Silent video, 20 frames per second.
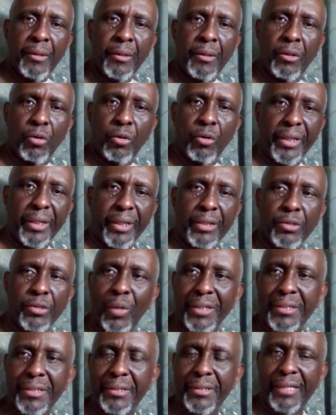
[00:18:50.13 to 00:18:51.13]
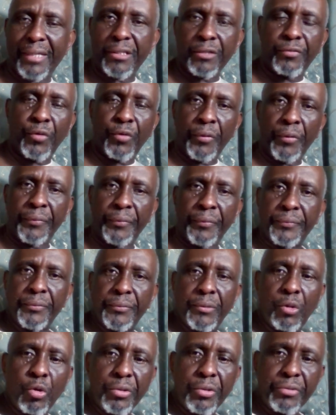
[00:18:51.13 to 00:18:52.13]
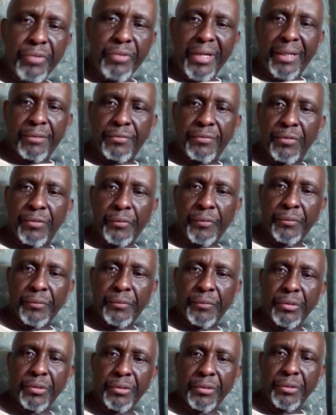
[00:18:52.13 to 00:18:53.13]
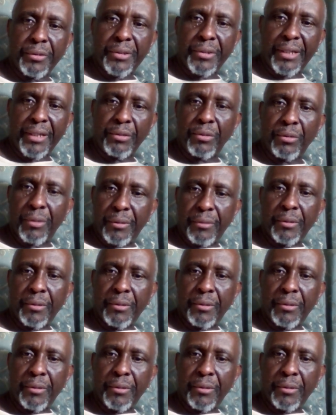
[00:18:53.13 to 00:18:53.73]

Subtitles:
Okay, so what's task 4 or 3 and 4, which you're saying you